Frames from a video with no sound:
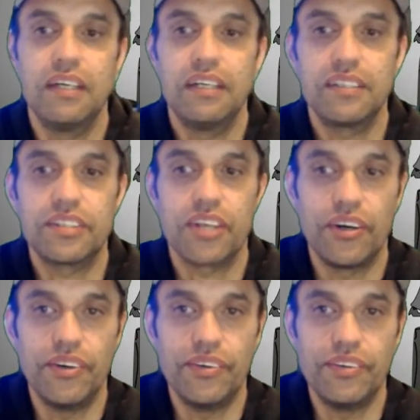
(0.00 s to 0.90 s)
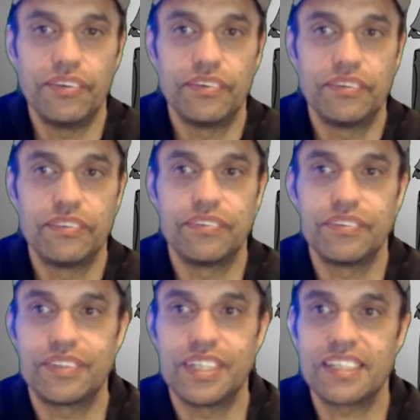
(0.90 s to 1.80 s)
So
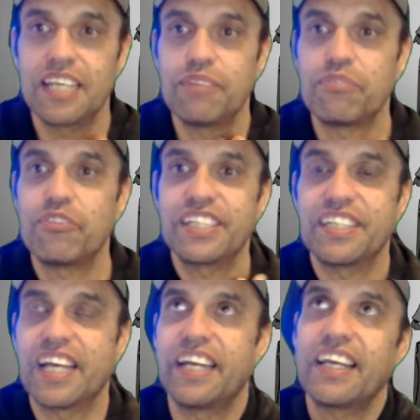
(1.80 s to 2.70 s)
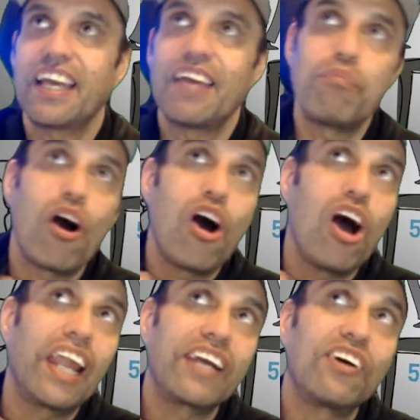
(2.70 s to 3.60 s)
these keep resonating and
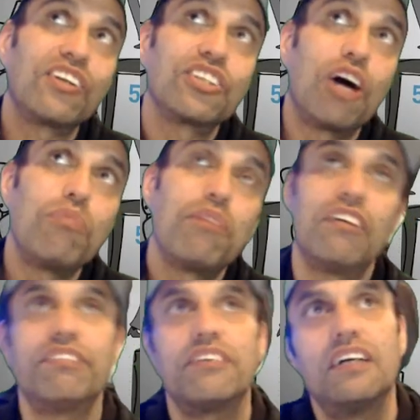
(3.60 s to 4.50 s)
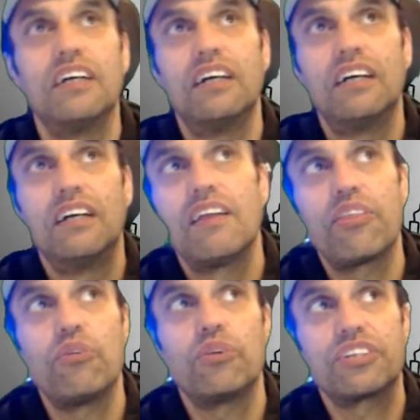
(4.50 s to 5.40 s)
piling on top of
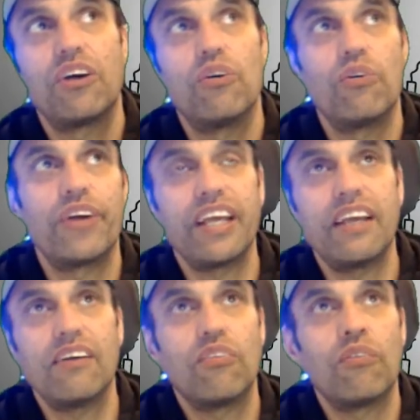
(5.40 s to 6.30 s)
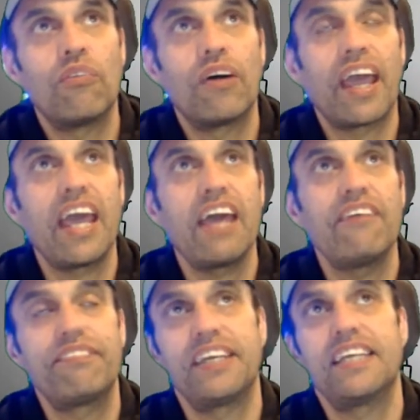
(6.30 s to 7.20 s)
thoughts I already have,
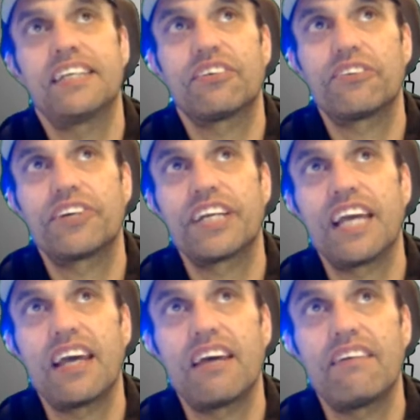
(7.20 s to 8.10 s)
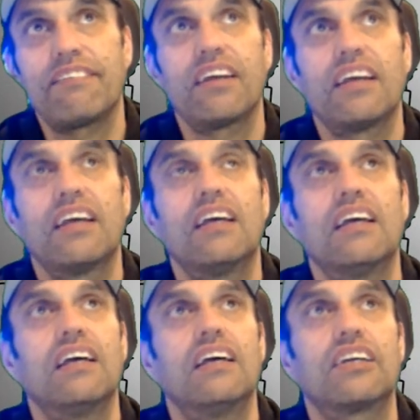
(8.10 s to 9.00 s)
fears I already have,
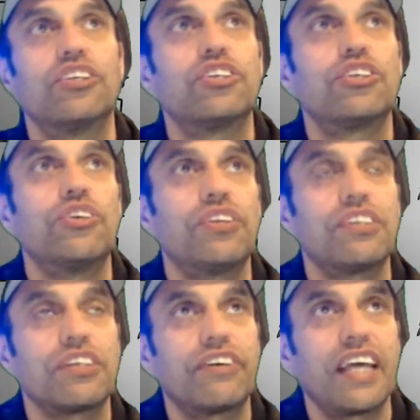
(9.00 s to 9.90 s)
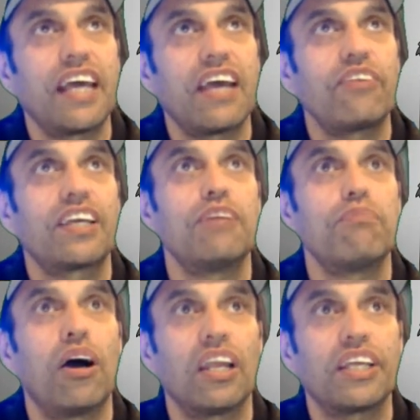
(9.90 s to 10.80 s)
concerns I already have. We keep
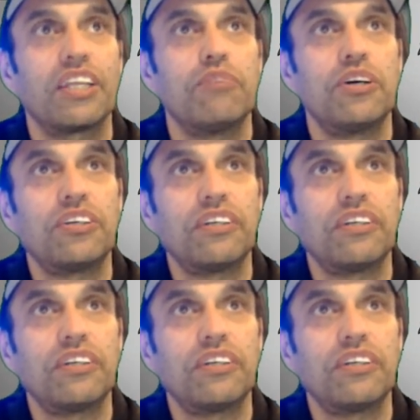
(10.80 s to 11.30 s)
piling them on.